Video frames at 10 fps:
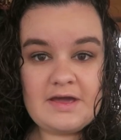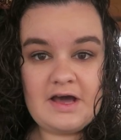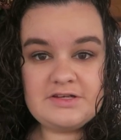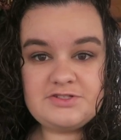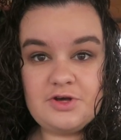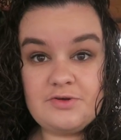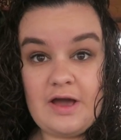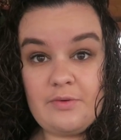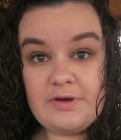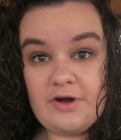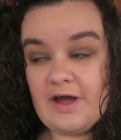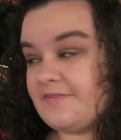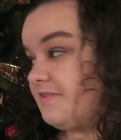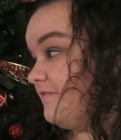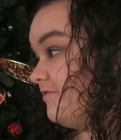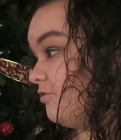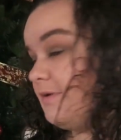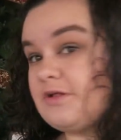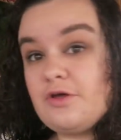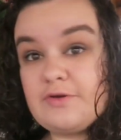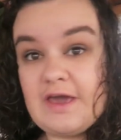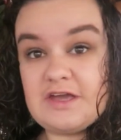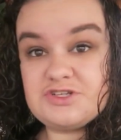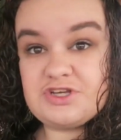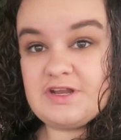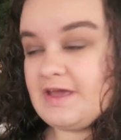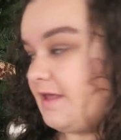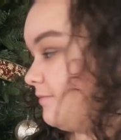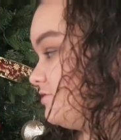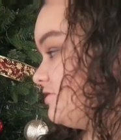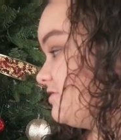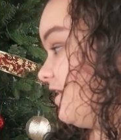Hey guys, so now we are at the filming location and I'm just